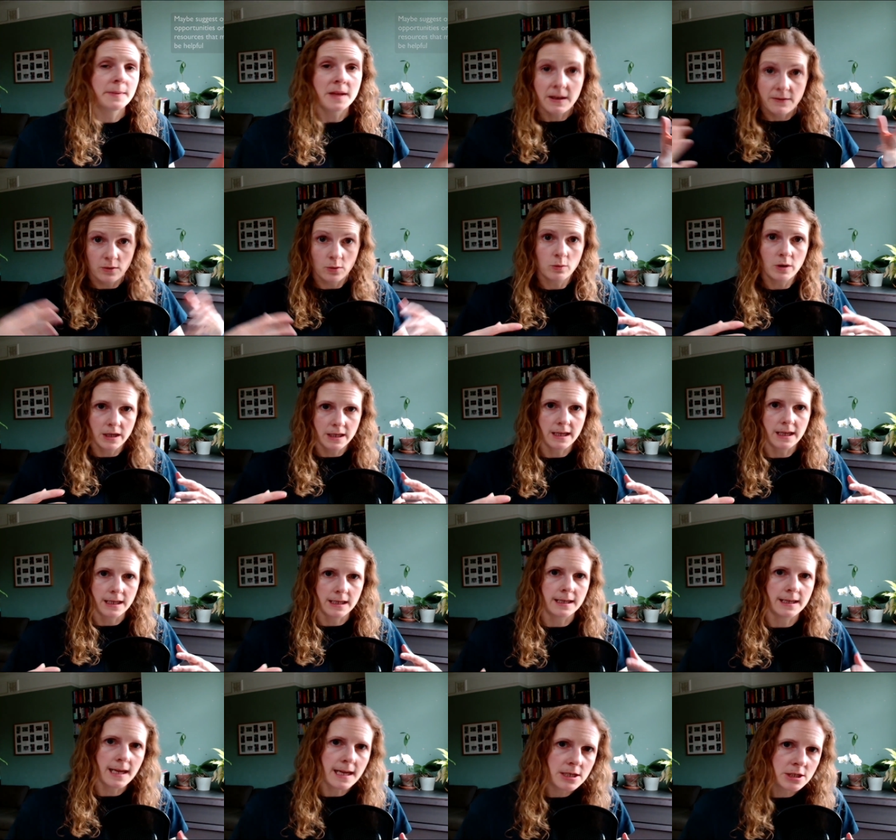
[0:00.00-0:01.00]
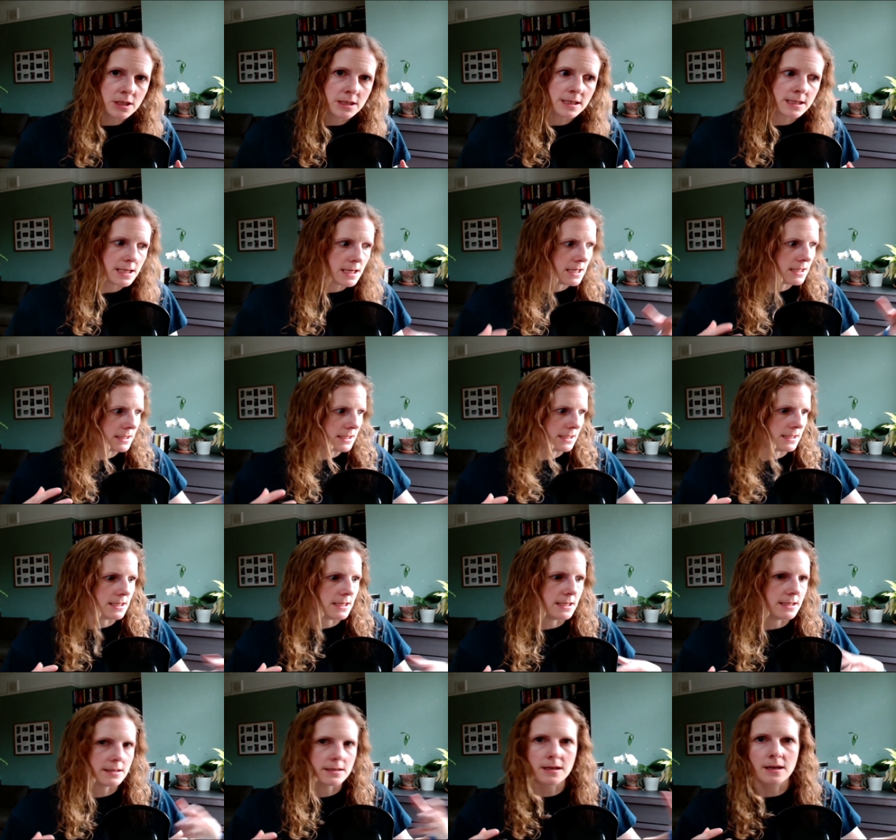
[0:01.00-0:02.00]
If you're working in an agency and this
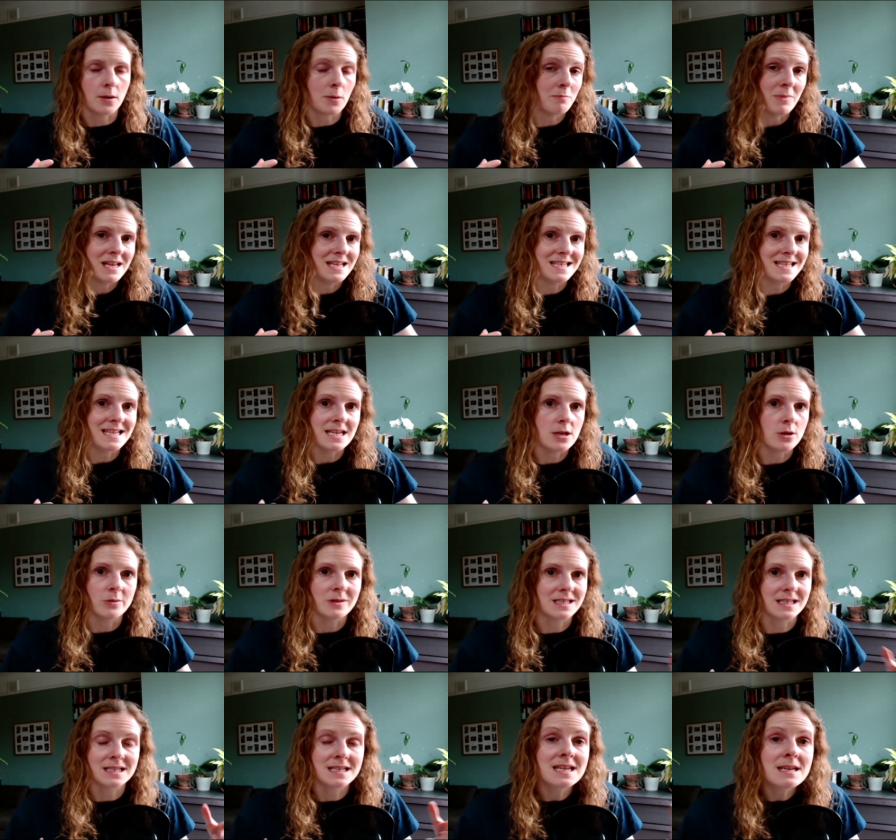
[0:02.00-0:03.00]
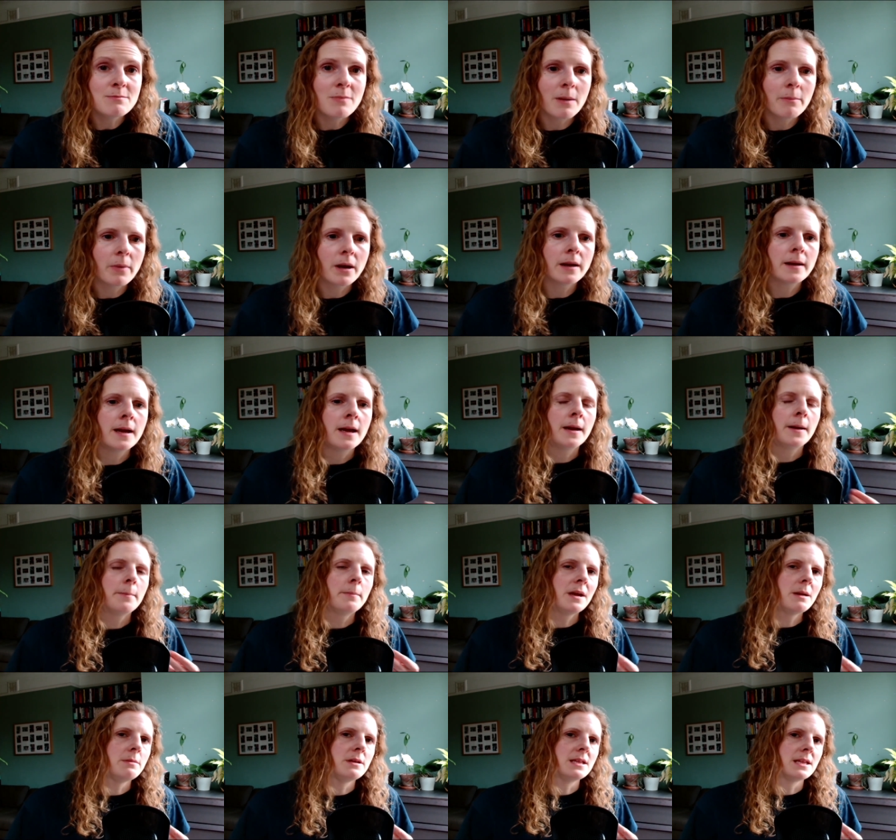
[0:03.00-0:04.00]
is a mentee who is a team member,
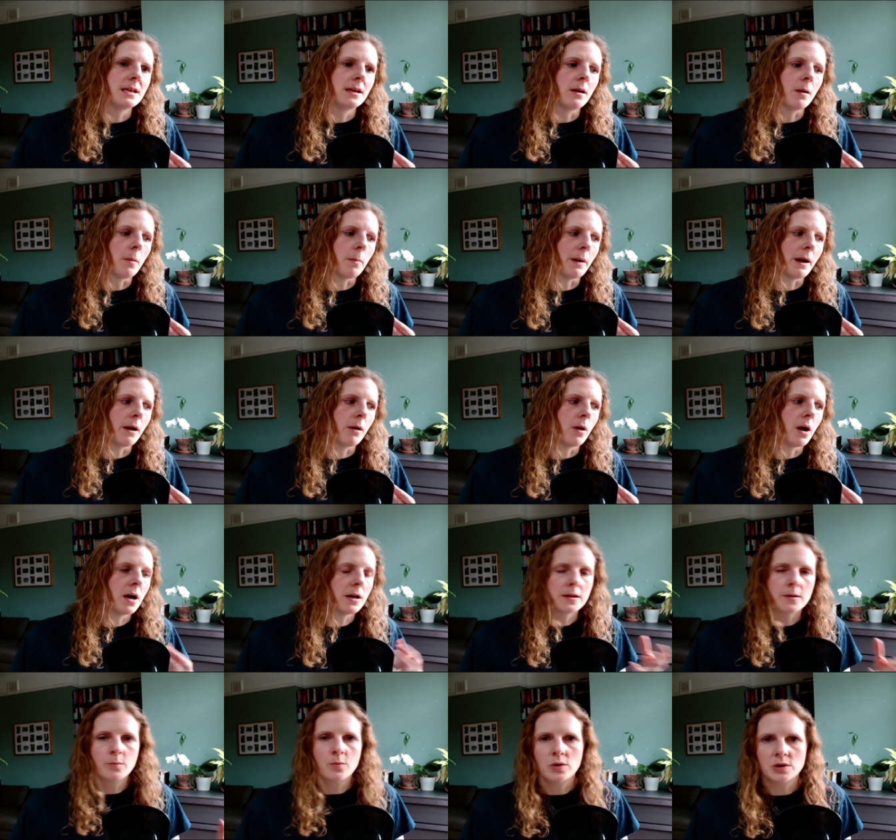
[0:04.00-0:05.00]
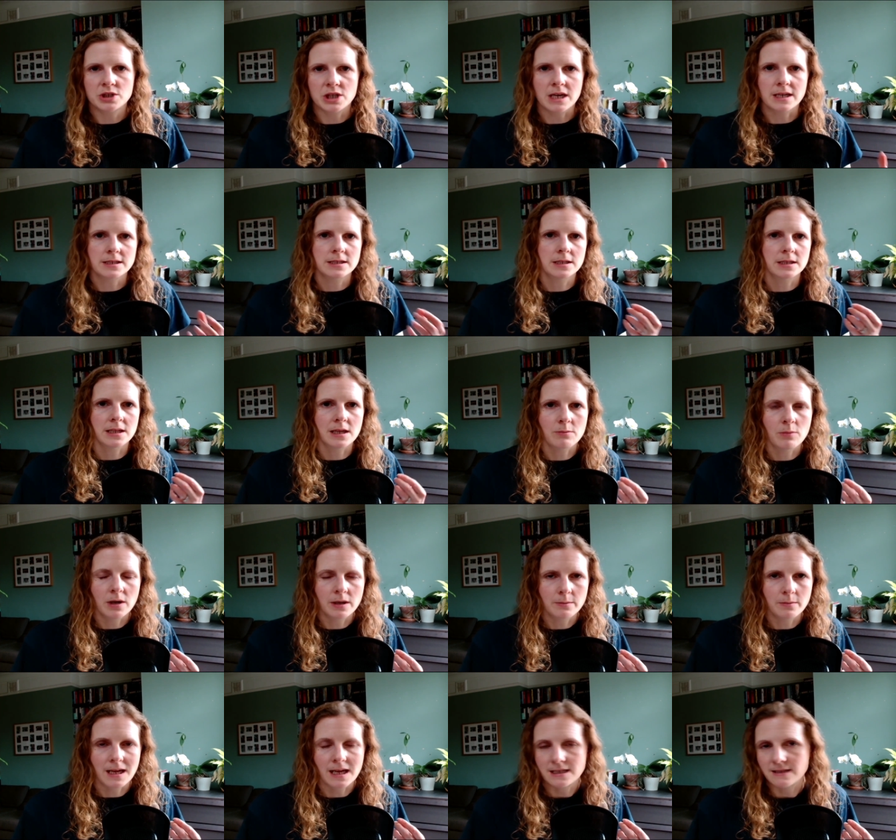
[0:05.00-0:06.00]
maybe think about other projects that they
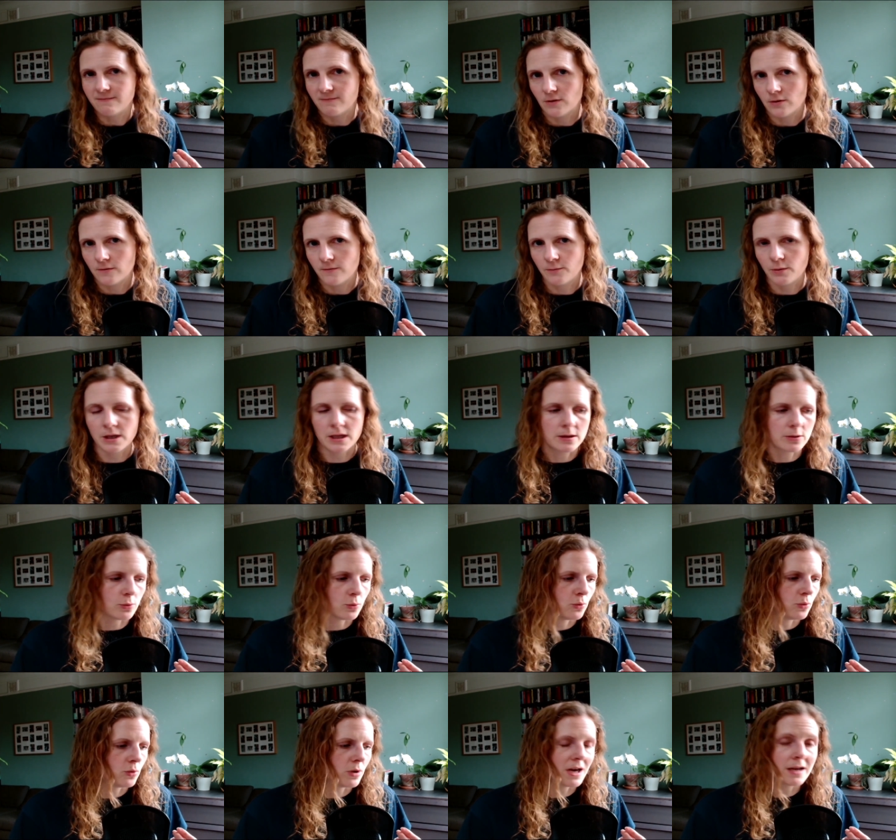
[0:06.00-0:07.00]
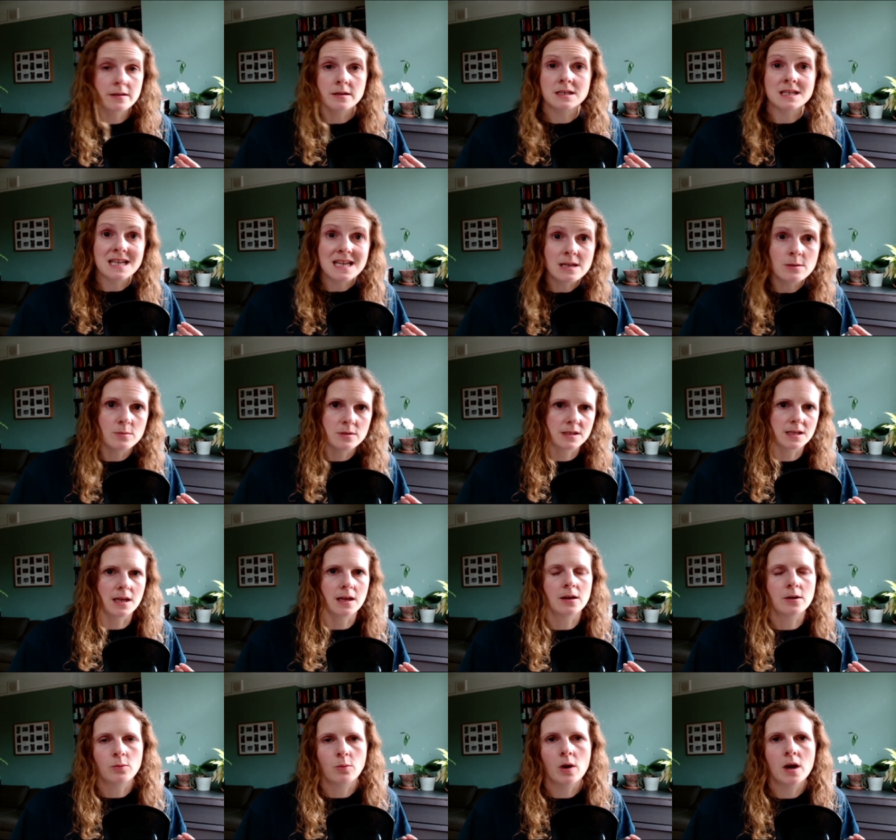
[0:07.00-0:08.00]
might get involved with or other teams
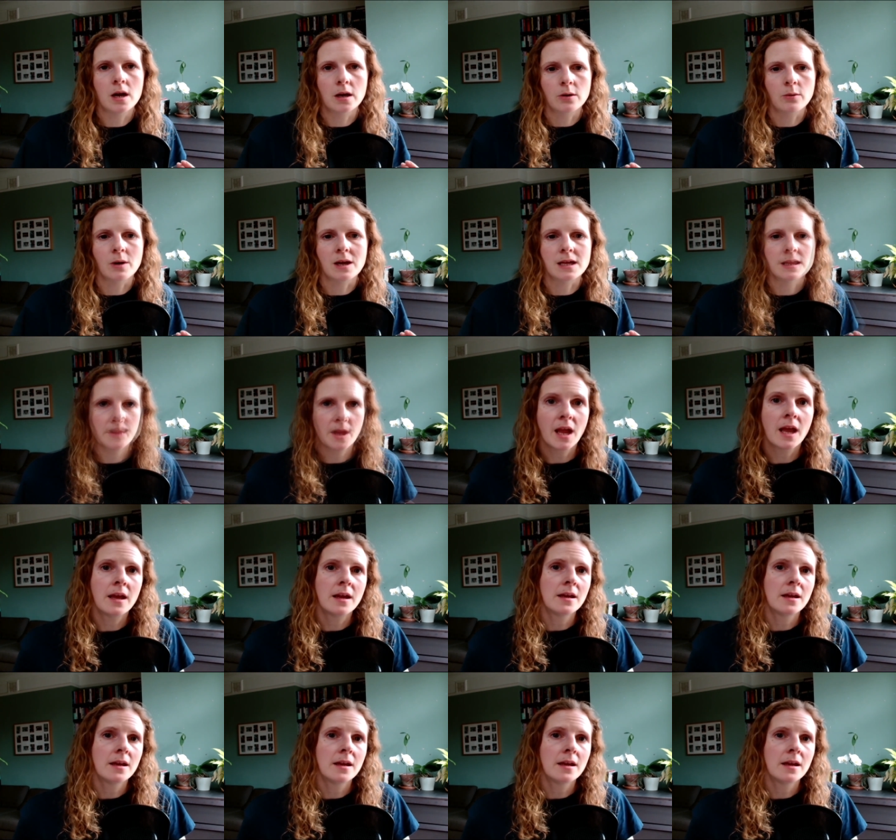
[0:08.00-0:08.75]
they could work with.